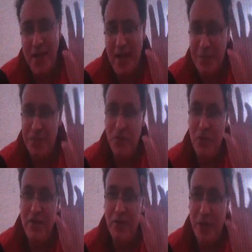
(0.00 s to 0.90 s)
an
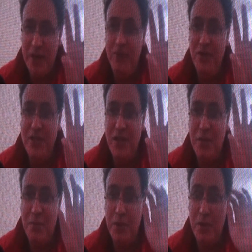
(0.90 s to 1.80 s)
absolutely wonderful
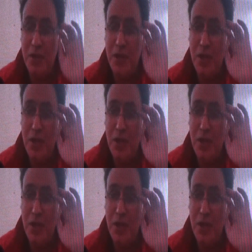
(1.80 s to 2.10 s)
example